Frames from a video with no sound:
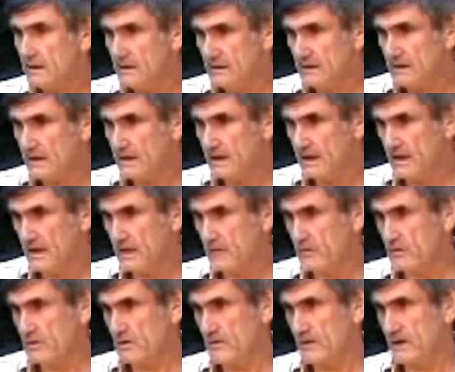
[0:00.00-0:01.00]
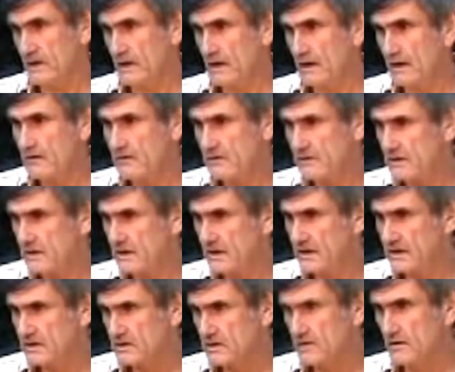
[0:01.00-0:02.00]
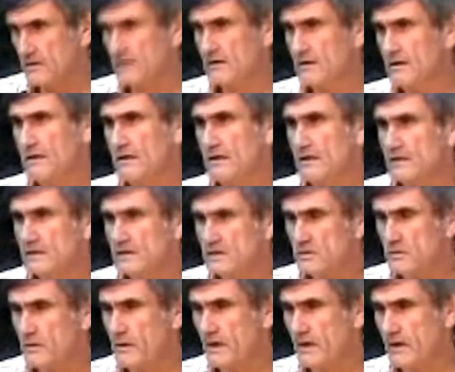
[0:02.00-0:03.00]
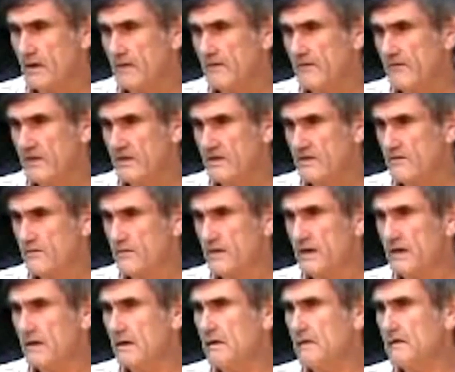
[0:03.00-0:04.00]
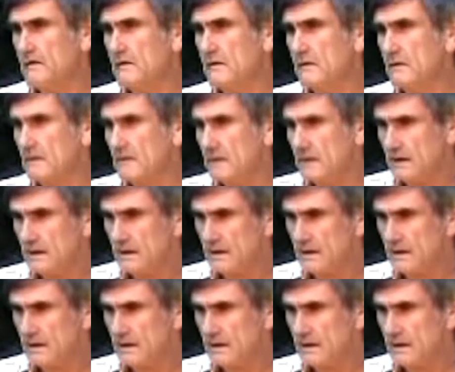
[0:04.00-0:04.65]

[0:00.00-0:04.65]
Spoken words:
And then I came into my house and I saw the smile on the face of my uncle